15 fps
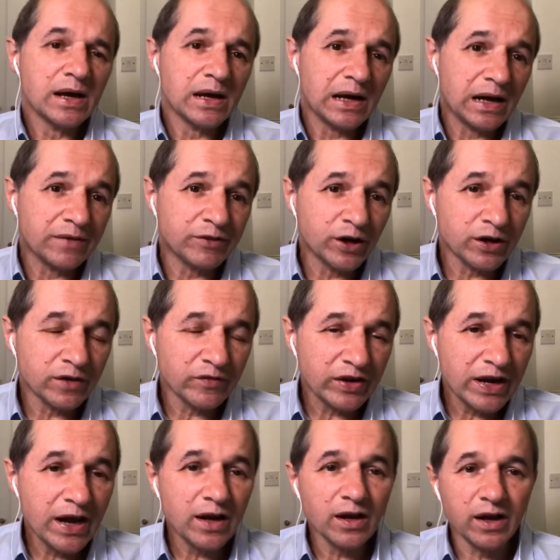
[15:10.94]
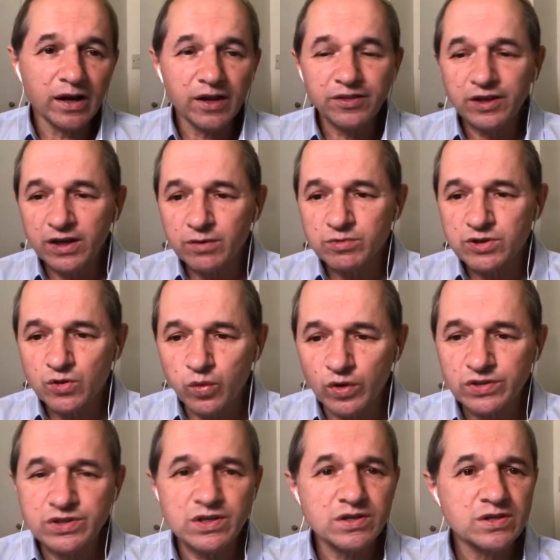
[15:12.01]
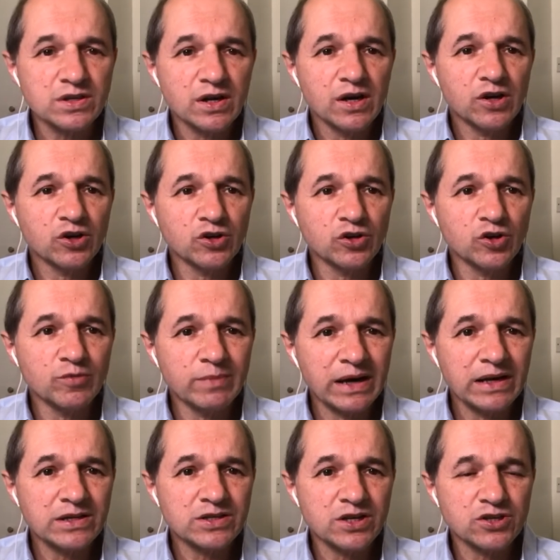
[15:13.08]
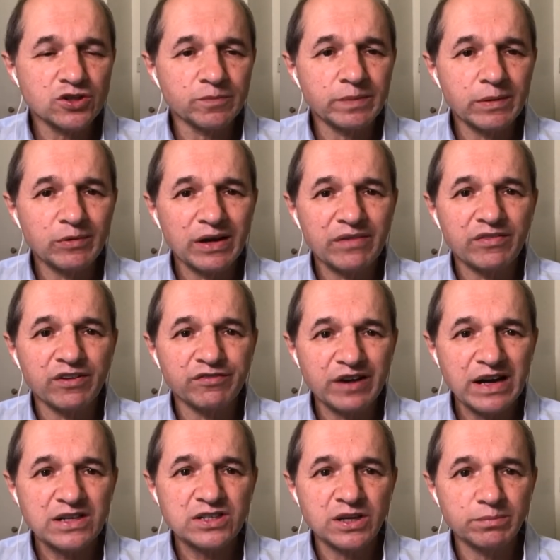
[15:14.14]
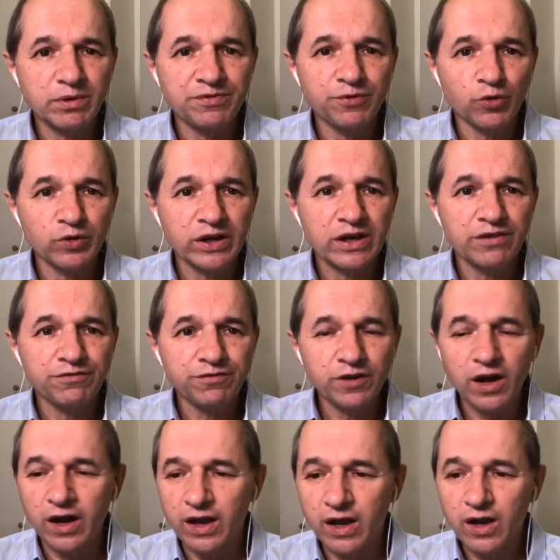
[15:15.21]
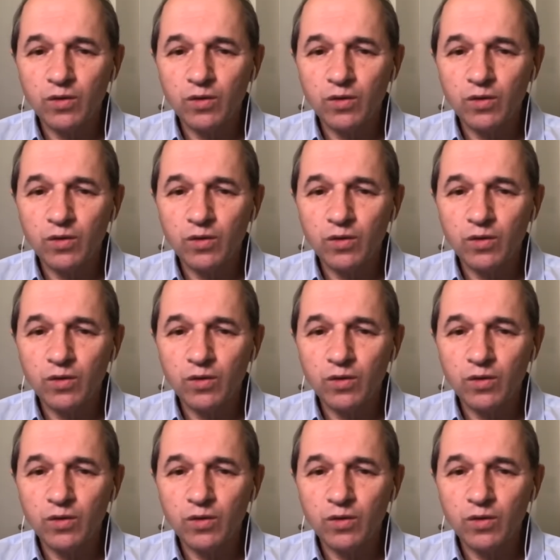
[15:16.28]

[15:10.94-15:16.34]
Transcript: I've heard of an airline, I think it was Qantas, who, who may insist on people having a vaccine before they can fly.